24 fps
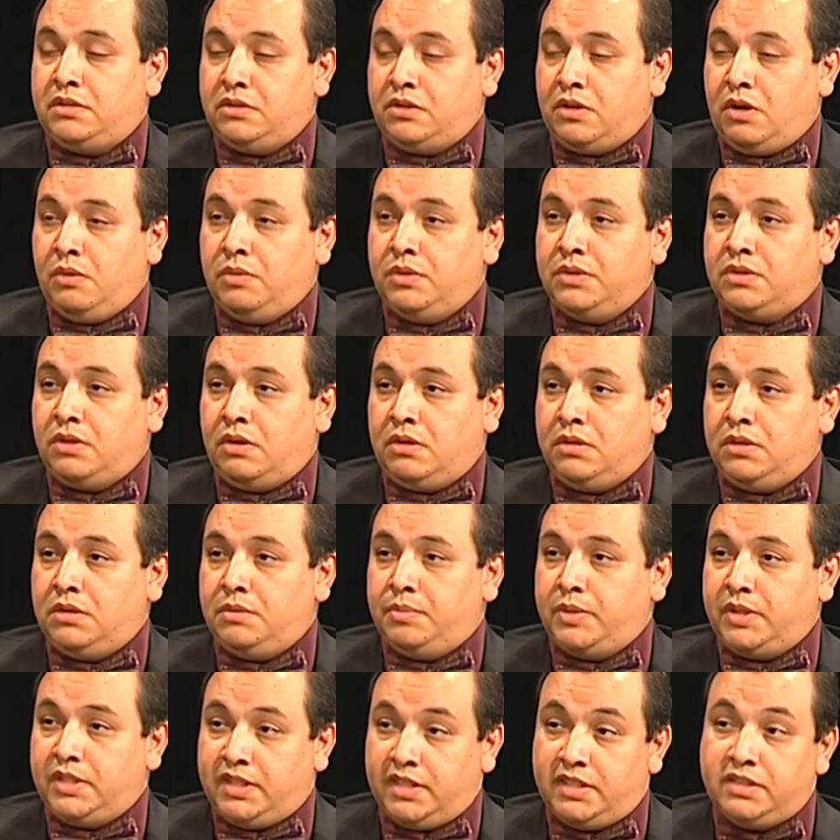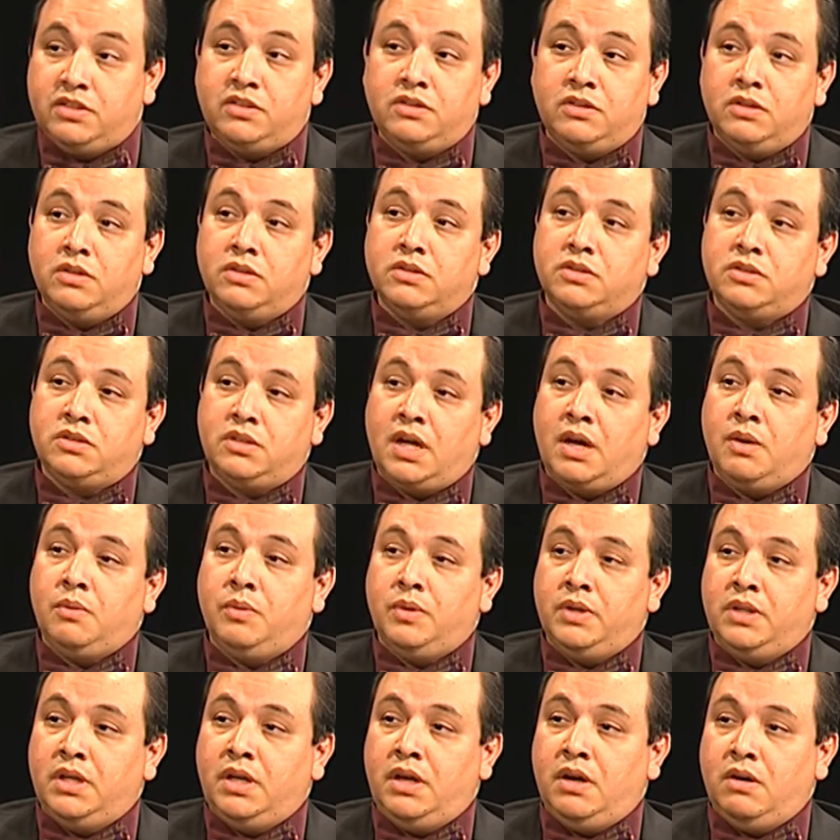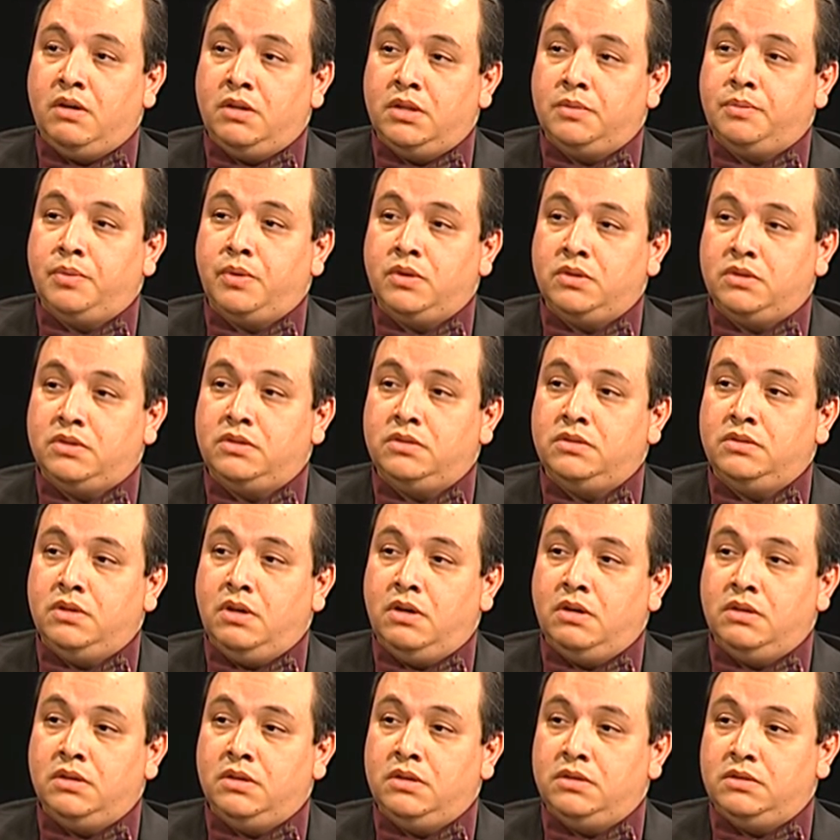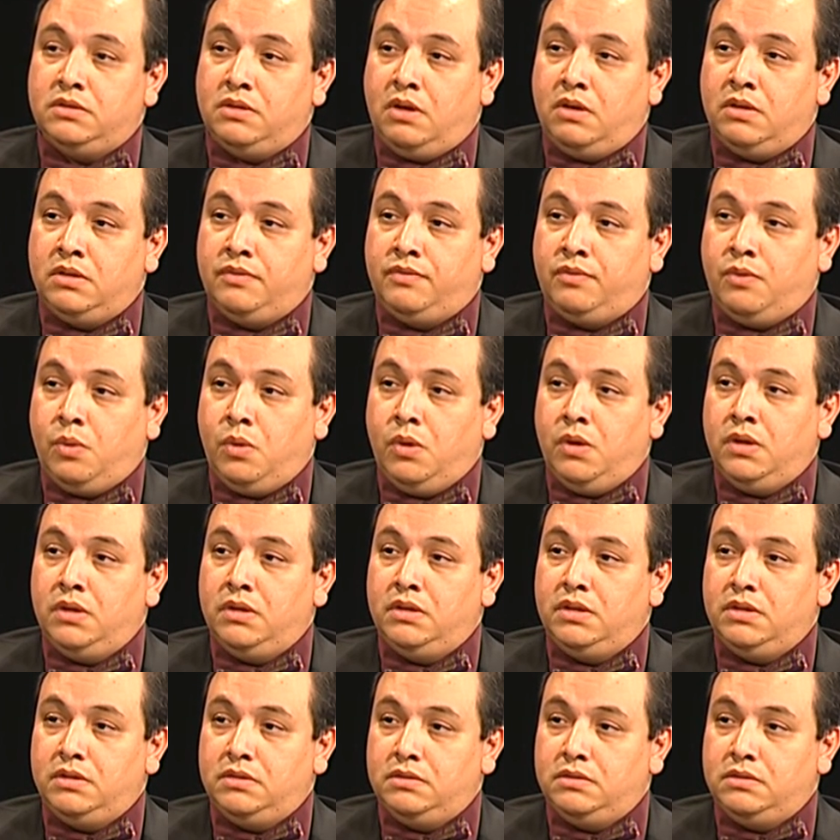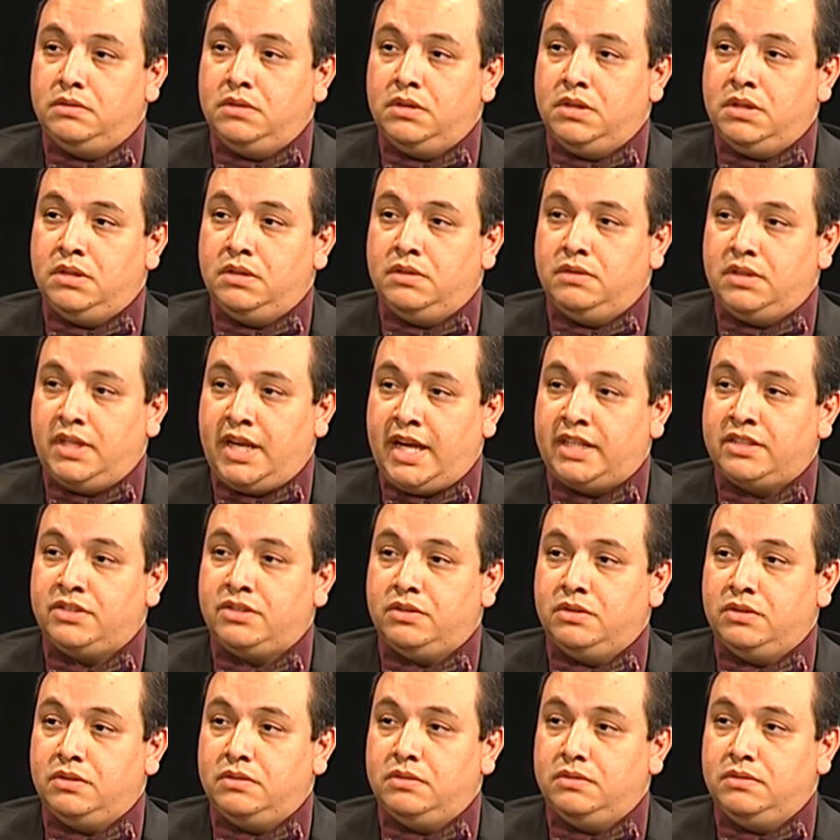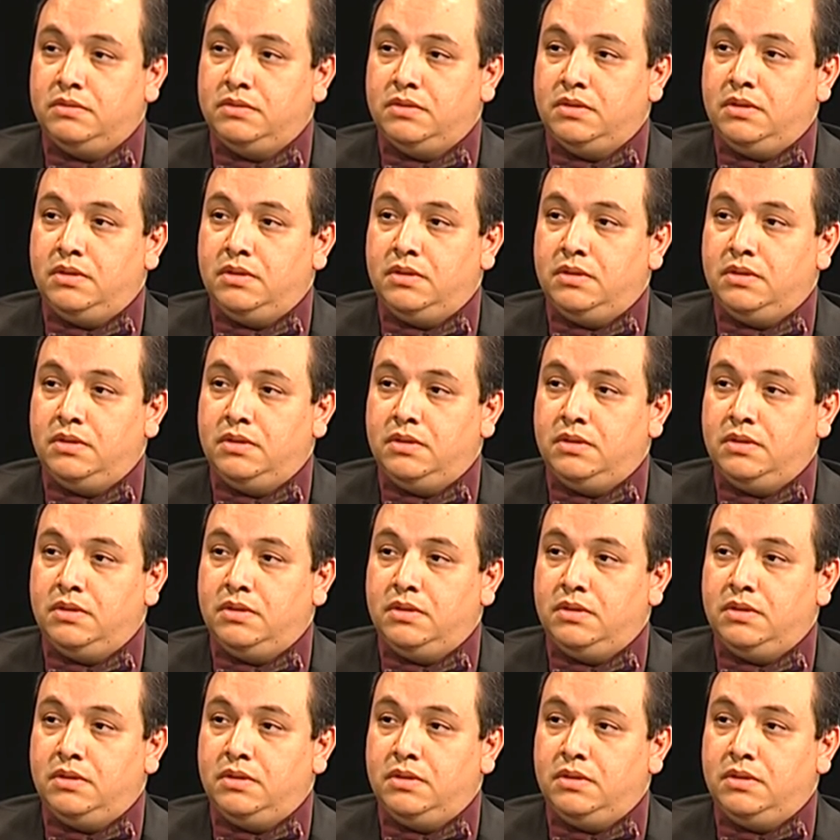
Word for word: is always on the petitioner. It's not really on the person on the on the foreign uh, national. Oh,